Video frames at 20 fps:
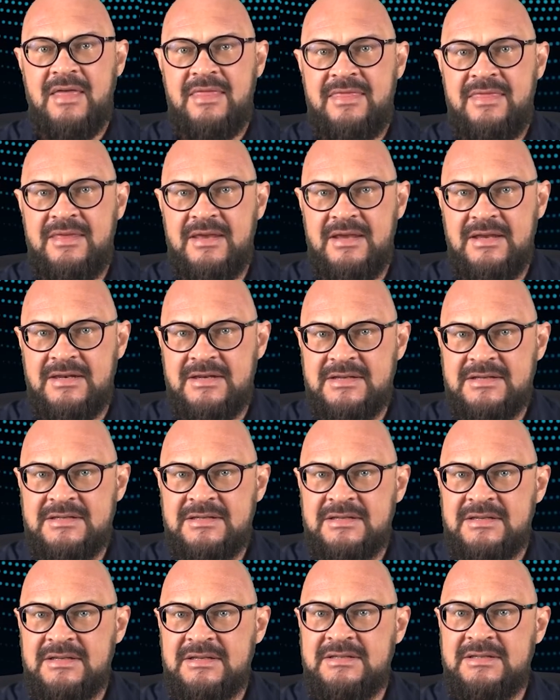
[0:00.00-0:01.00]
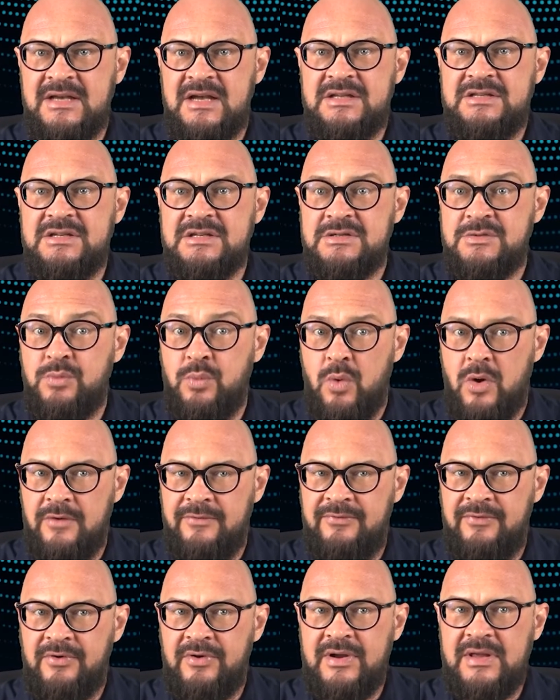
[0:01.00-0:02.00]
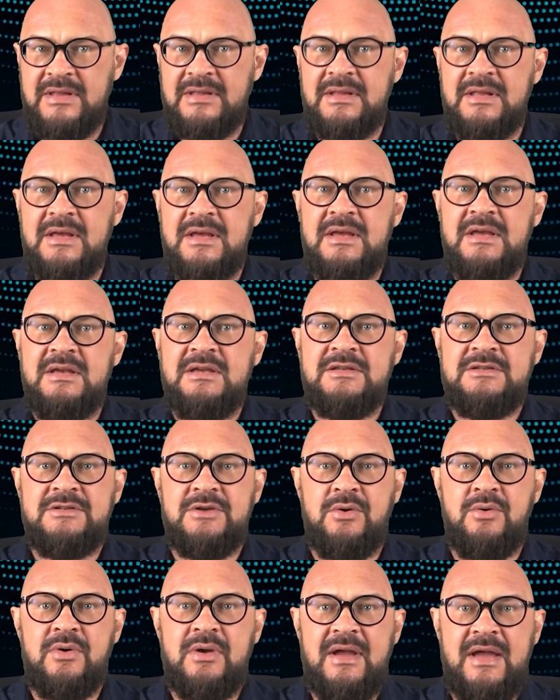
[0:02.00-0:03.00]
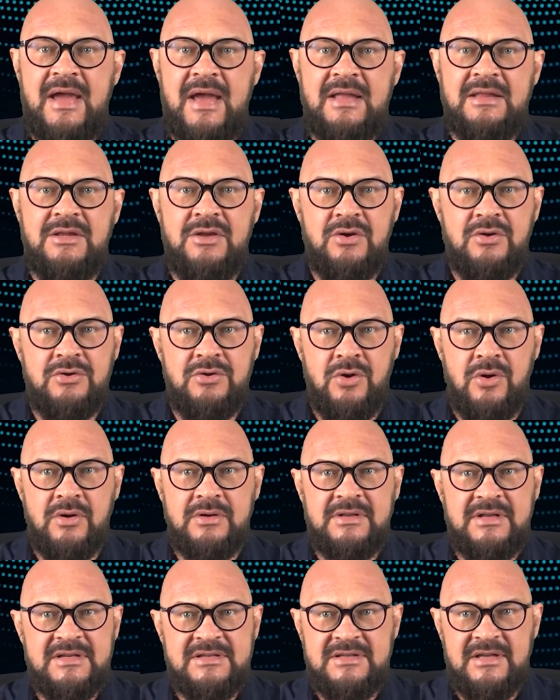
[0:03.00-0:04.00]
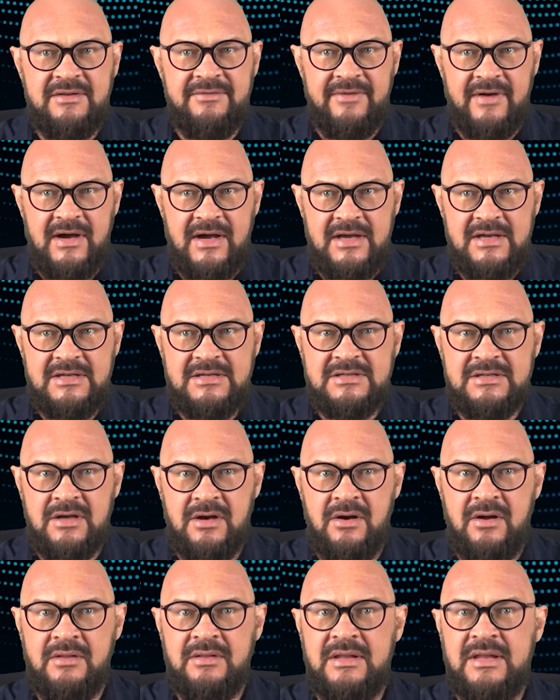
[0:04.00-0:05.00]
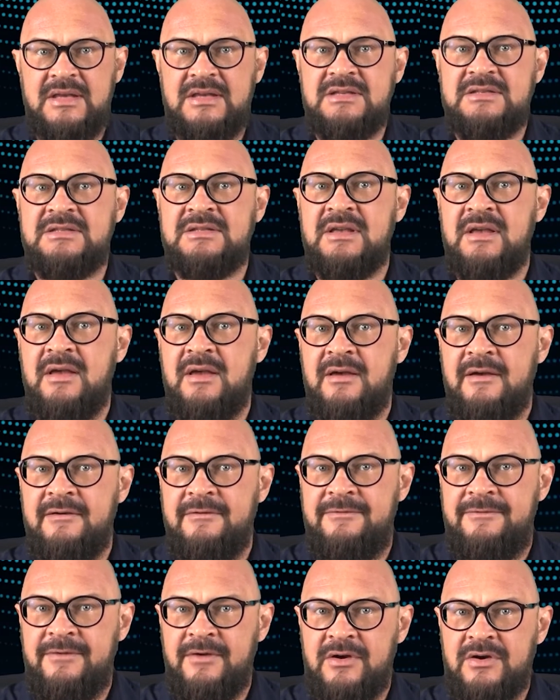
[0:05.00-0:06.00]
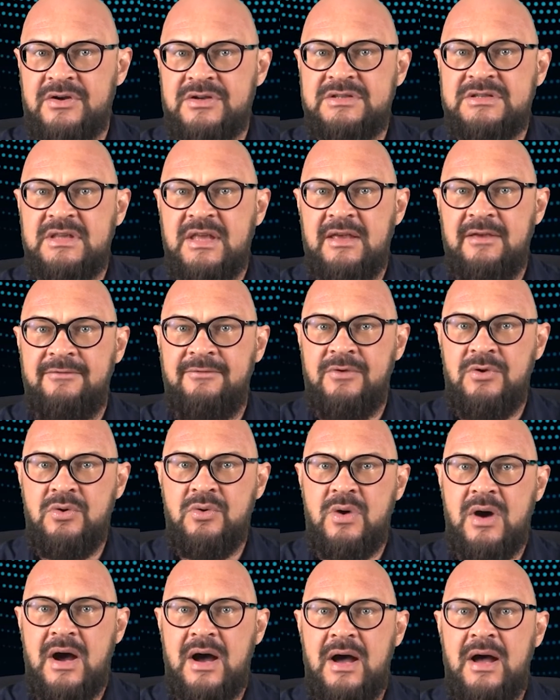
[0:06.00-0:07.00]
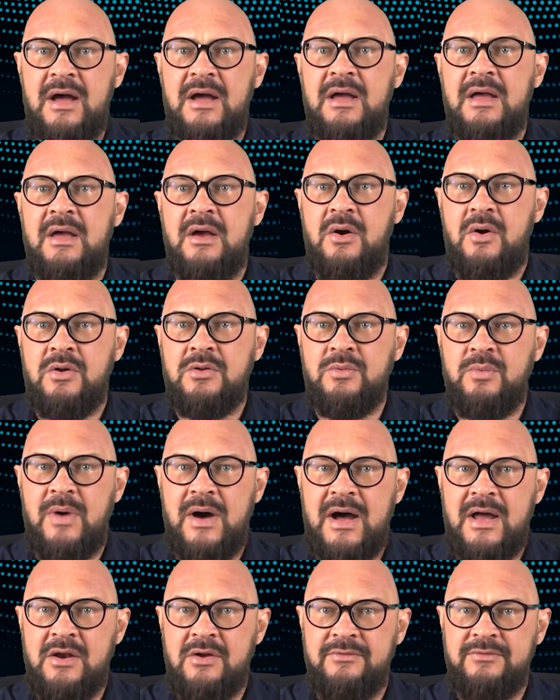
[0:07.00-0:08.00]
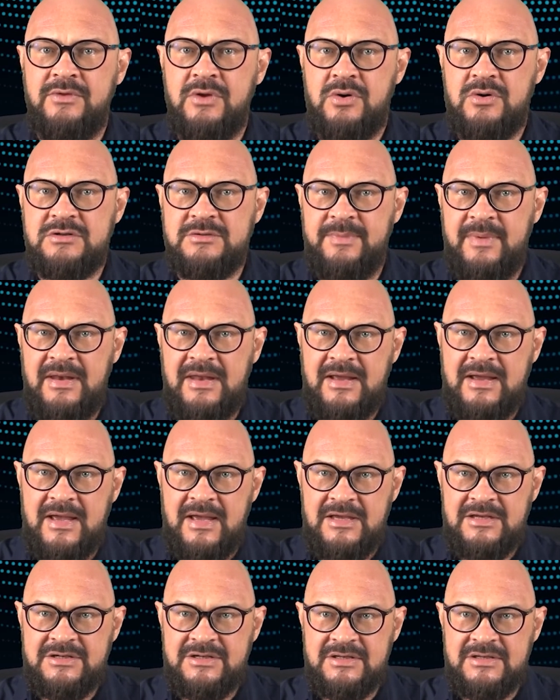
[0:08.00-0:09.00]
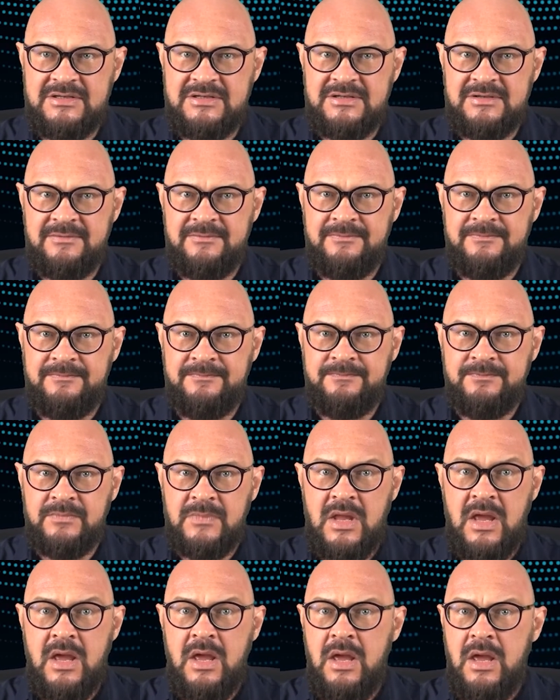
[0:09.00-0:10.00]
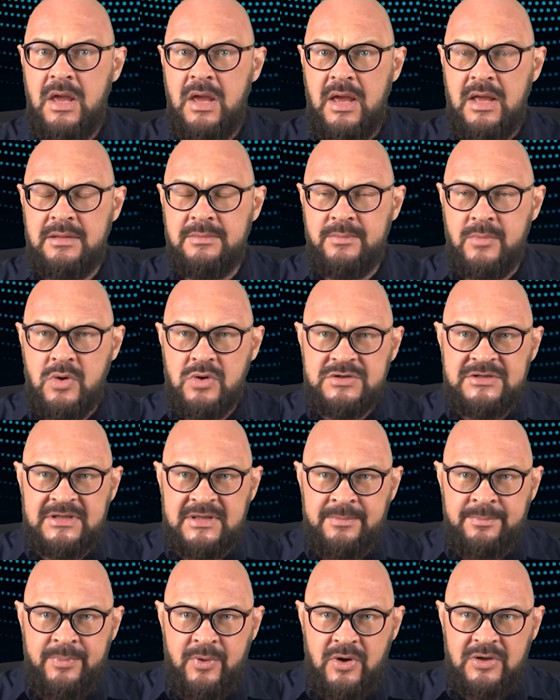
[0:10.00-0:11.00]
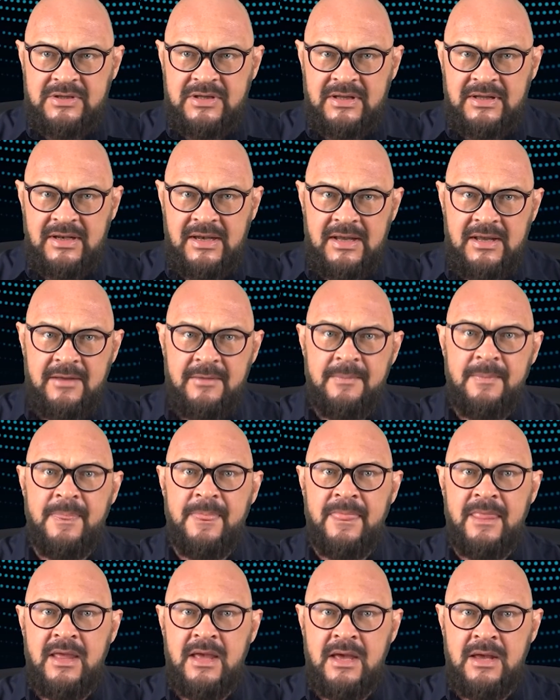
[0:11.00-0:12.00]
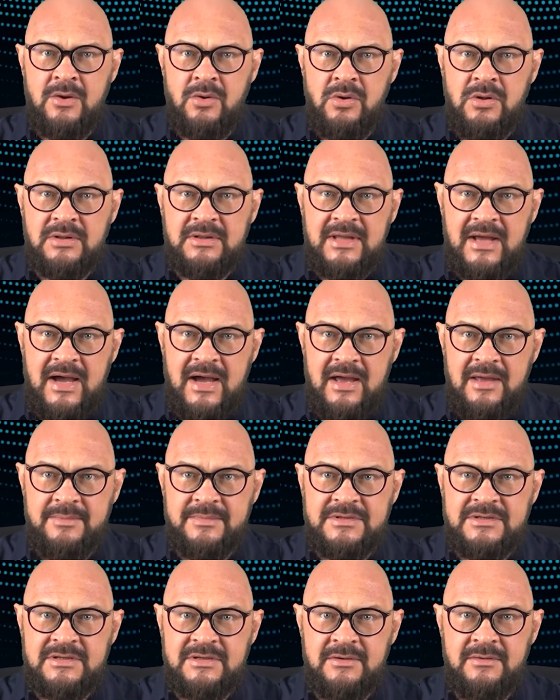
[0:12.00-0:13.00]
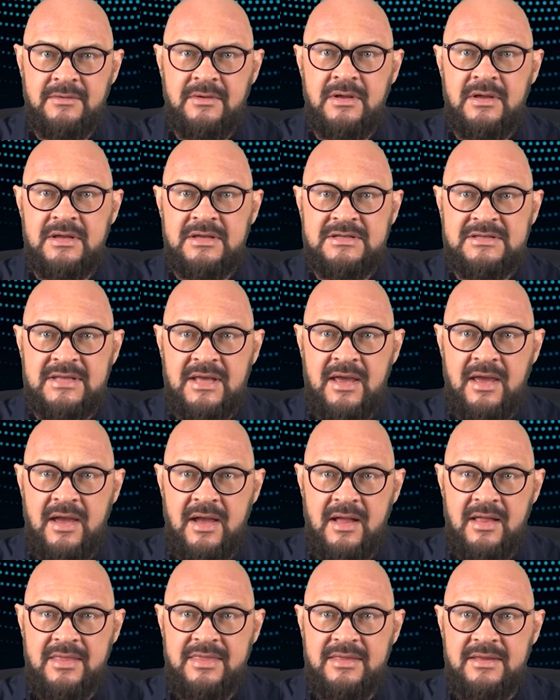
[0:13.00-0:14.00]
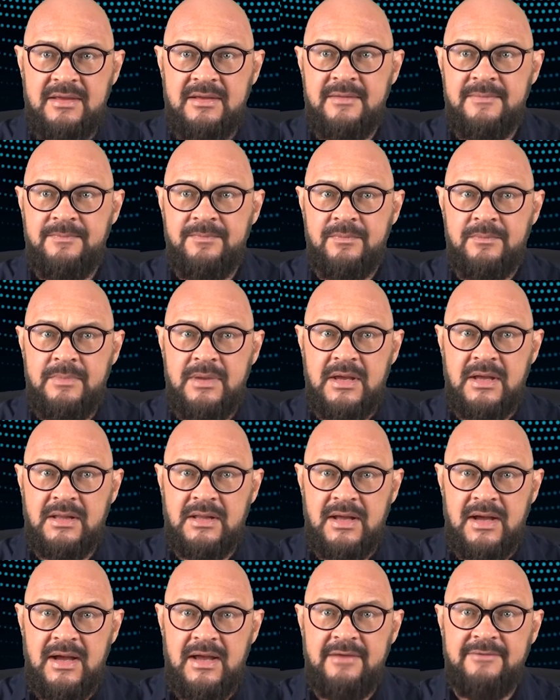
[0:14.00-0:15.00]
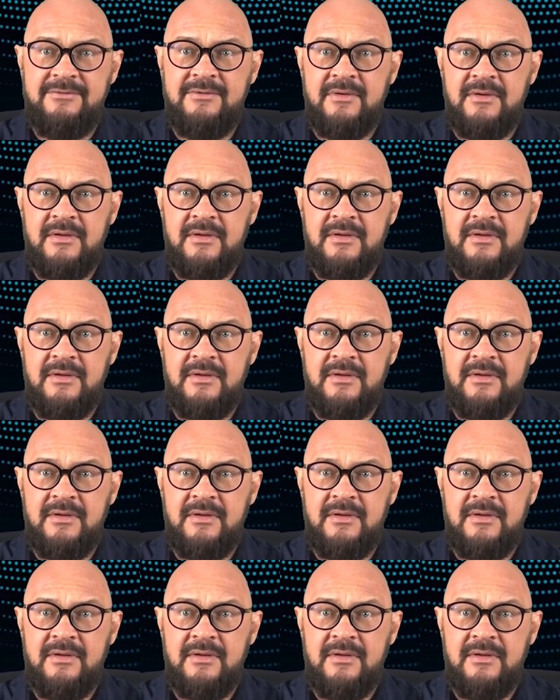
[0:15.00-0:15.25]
thinners such as warfarin, so get your doctor's advice on this first if you are on one of those medications. And most importantly, at all times, stay healthy, be alive,